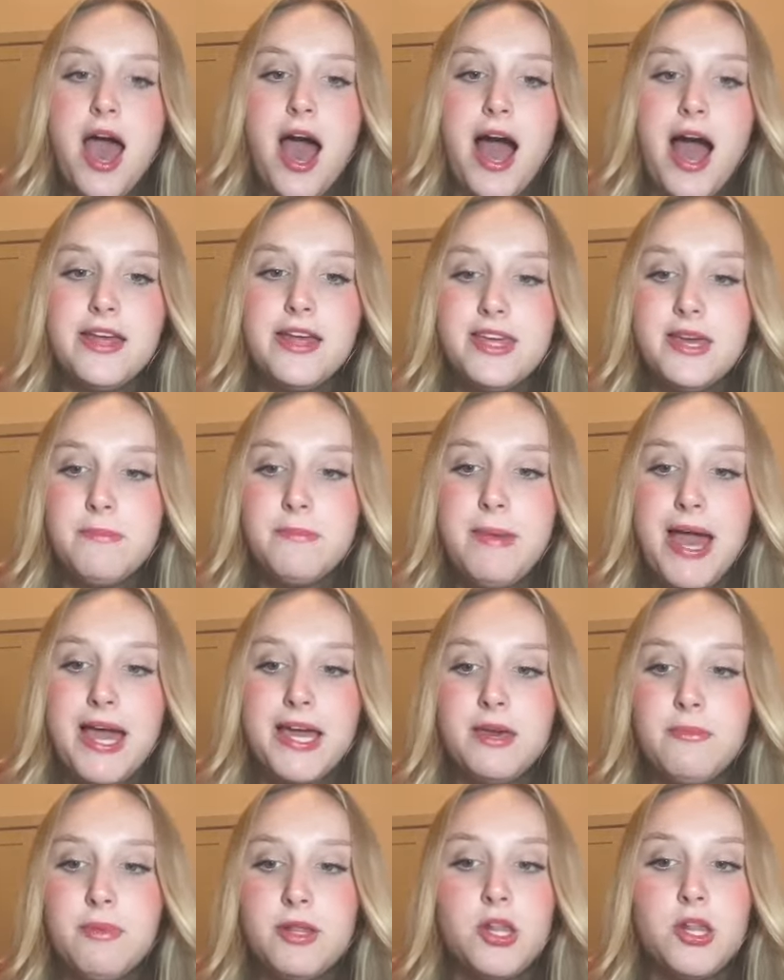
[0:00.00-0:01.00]
I think
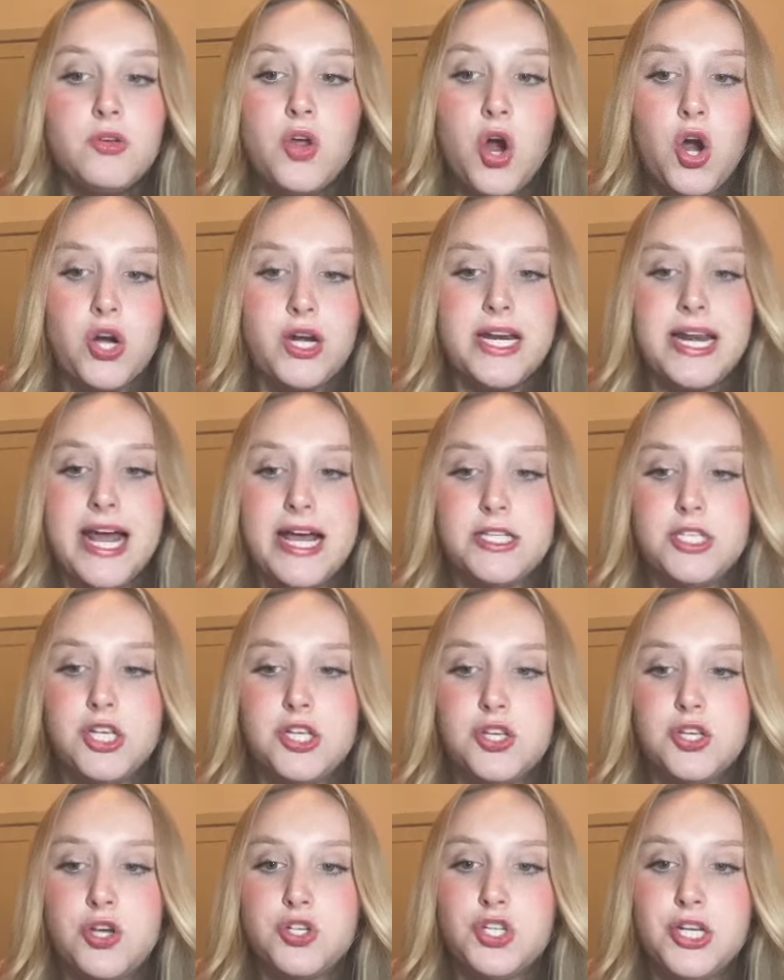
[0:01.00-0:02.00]
Maggie Malone Hardin has a
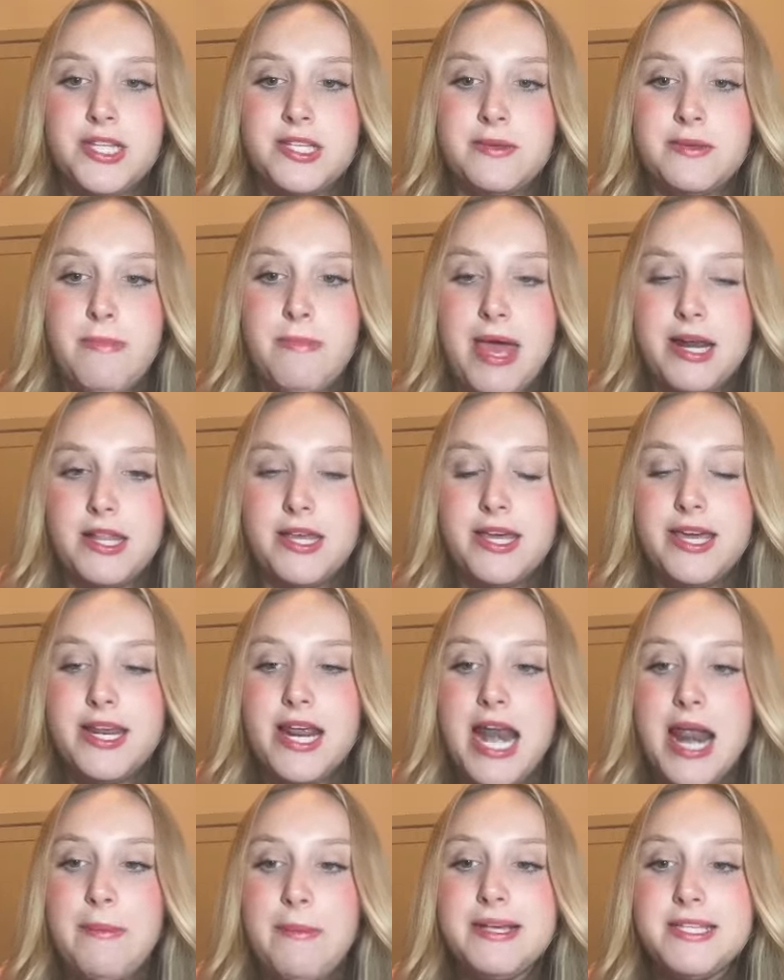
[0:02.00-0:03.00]
solid chance of medaling,
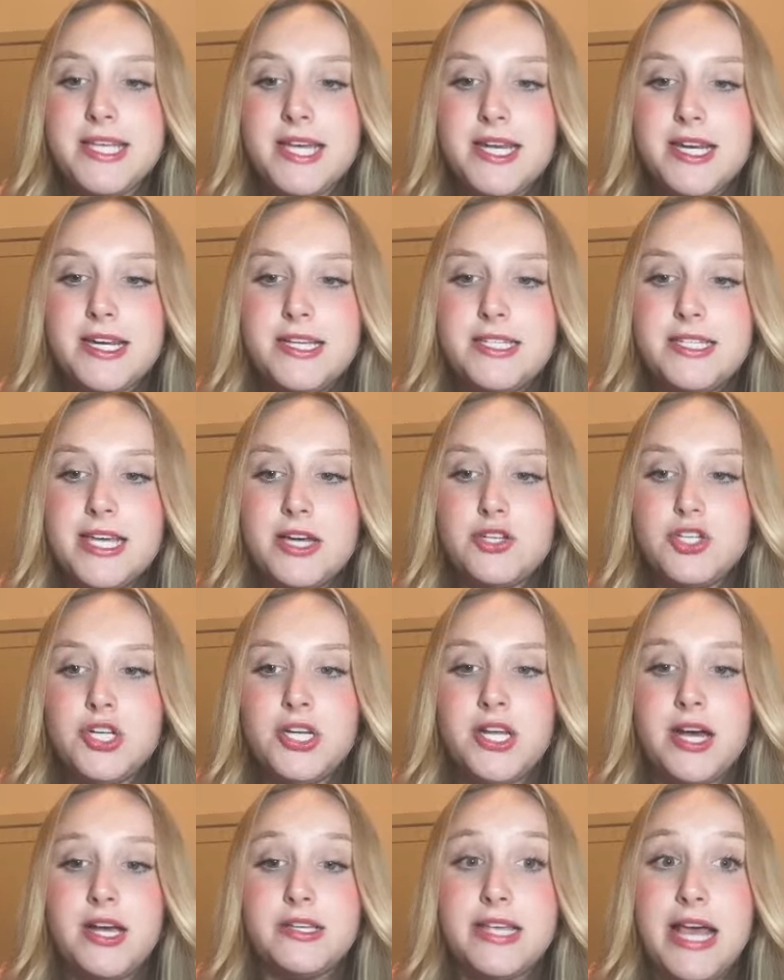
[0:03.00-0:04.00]
and I'm excited to see how she
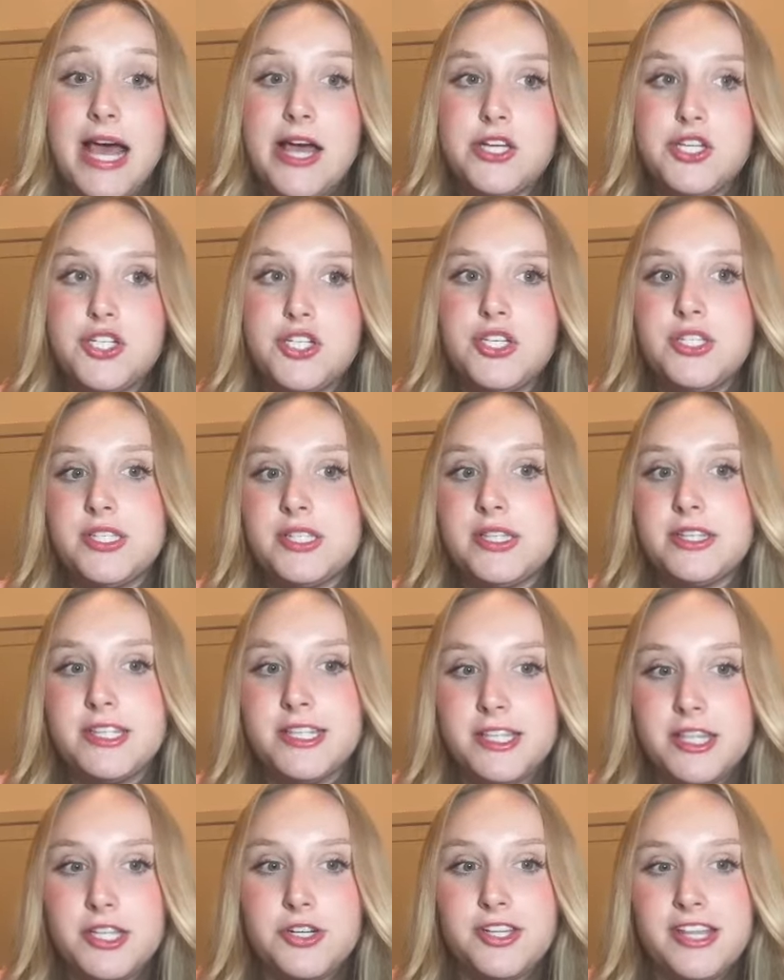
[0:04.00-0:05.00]
does, as she's
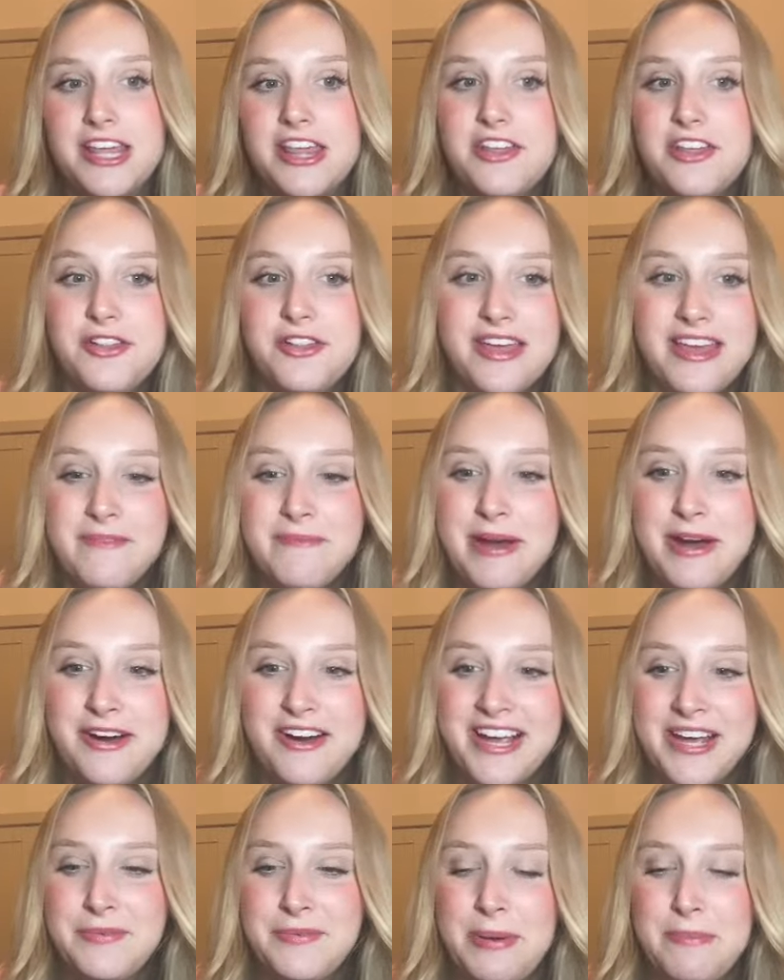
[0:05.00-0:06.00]
literally the only
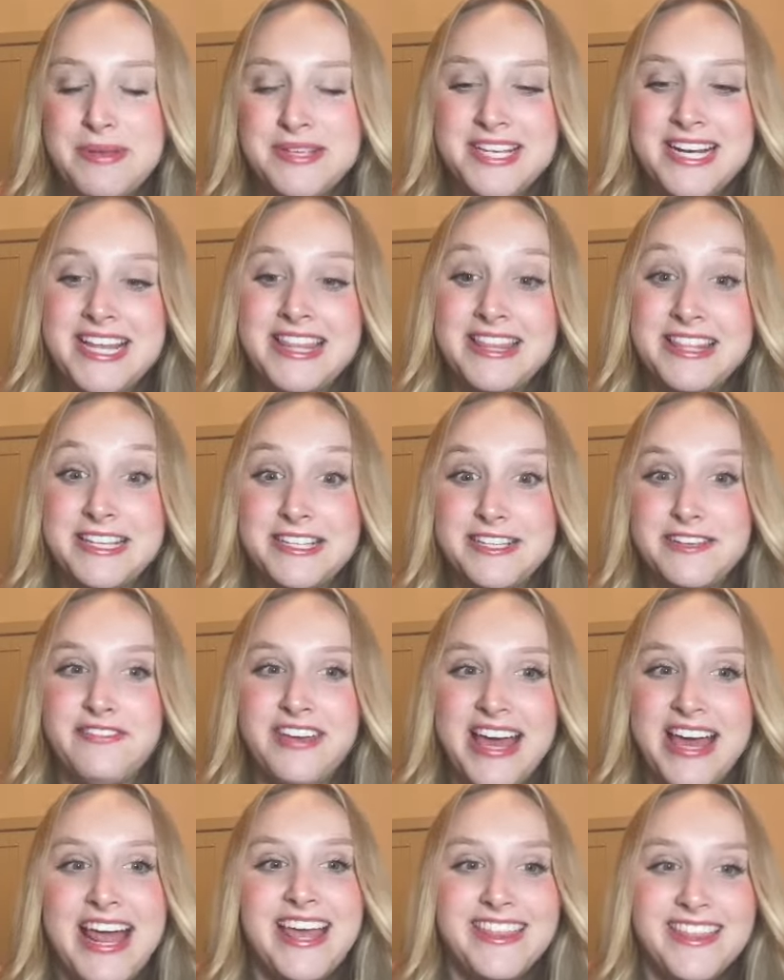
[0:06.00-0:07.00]
American representing this
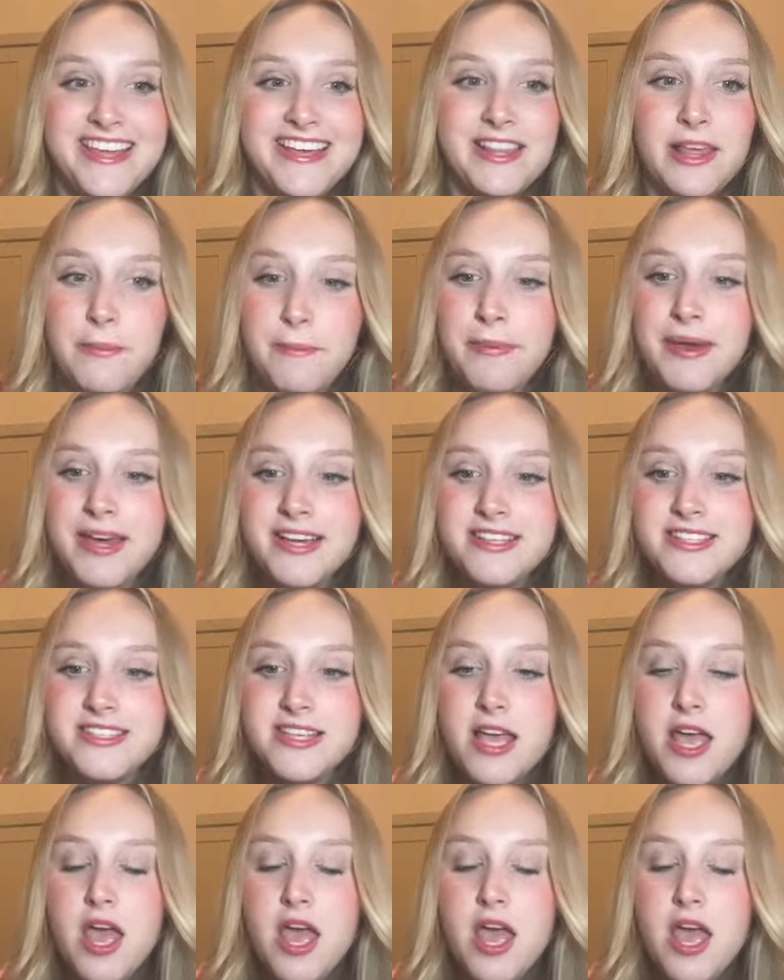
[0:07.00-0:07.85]
event in the Olympics.